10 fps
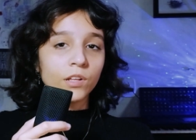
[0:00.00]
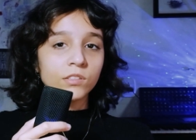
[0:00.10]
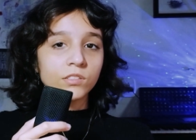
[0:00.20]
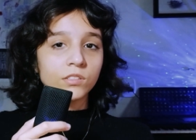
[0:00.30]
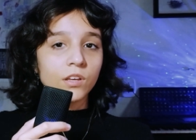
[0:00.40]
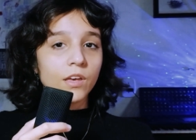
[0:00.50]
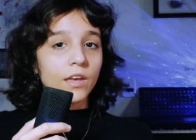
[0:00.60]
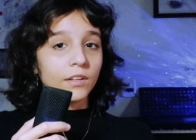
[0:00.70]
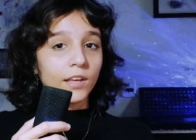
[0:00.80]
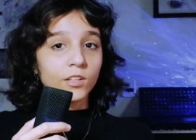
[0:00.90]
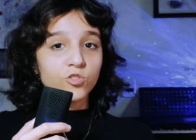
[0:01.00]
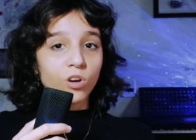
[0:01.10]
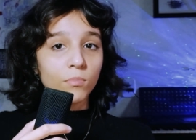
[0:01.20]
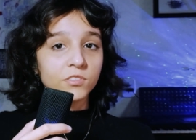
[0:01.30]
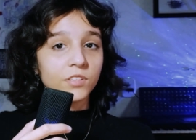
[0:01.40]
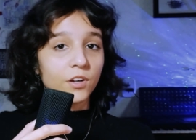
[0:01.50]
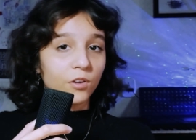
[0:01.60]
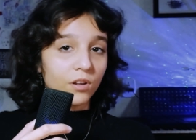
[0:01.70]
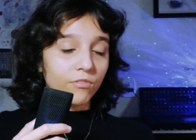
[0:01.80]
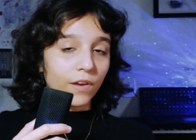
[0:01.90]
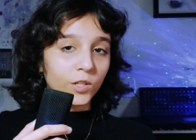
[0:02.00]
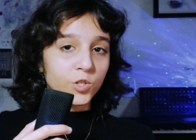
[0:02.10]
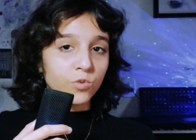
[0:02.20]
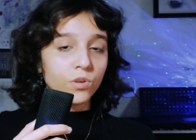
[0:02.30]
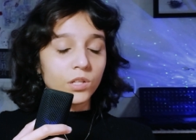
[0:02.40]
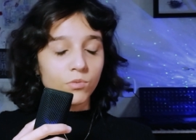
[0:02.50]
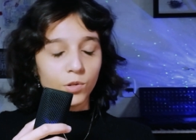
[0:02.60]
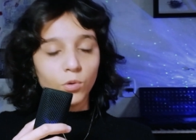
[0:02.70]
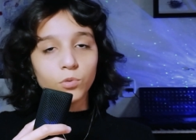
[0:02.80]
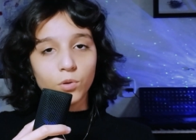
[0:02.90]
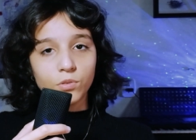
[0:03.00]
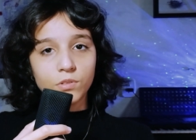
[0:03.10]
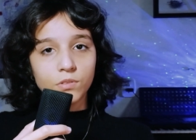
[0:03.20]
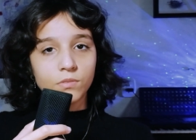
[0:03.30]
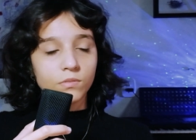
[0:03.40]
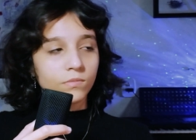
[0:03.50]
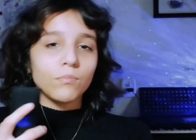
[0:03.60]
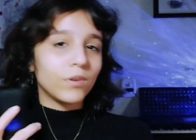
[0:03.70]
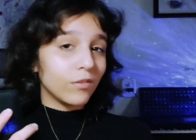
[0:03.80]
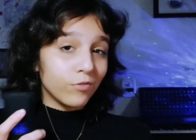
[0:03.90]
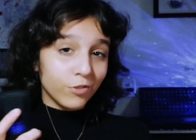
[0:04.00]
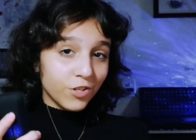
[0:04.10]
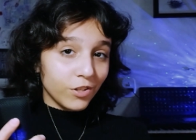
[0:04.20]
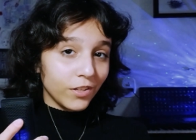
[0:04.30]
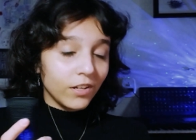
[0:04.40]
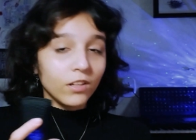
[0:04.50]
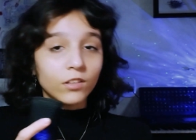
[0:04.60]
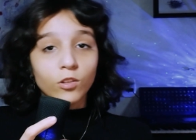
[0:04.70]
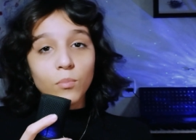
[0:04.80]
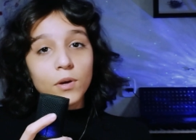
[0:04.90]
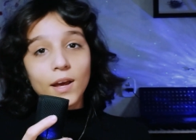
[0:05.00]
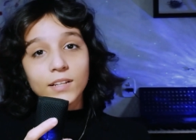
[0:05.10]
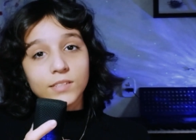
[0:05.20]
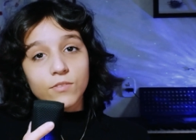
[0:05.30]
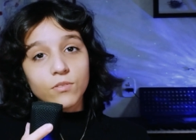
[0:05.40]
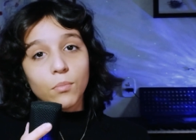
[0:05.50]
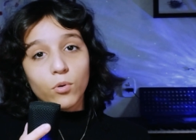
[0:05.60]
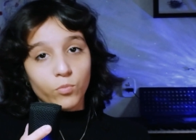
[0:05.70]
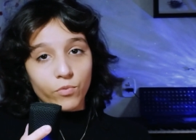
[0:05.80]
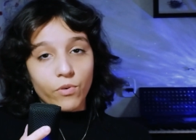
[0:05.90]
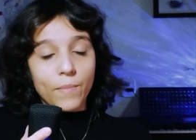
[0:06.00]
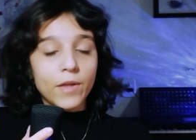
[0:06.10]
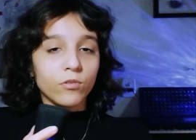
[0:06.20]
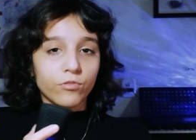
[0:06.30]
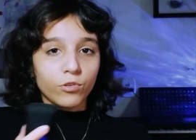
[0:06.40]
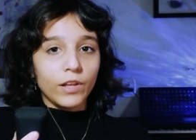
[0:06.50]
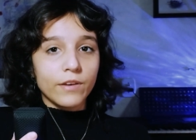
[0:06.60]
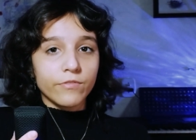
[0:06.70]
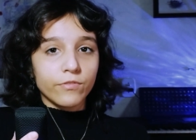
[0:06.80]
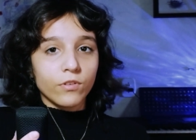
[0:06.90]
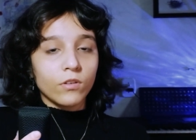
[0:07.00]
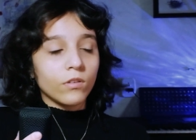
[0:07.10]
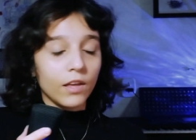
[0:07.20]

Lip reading: friends, and gain traumas that are going to affect you in your adulthood. But unfortunately, nobody has ever born with a manual for life,